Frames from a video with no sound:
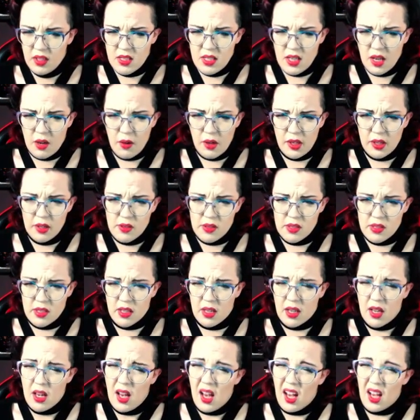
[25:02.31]
That's how I
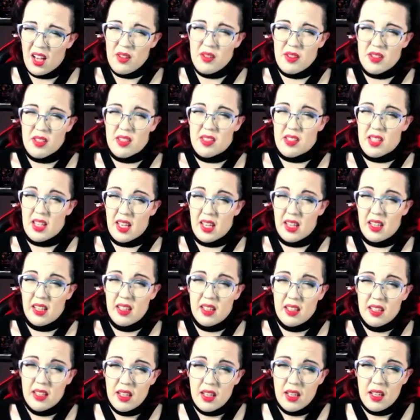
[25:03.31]
used to
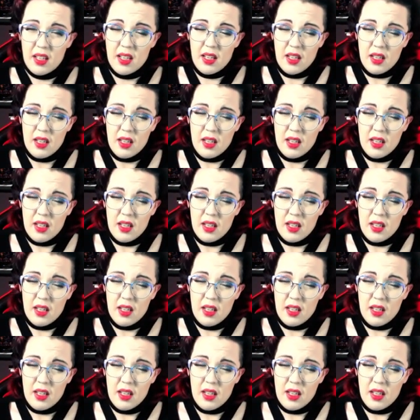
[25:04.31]
sing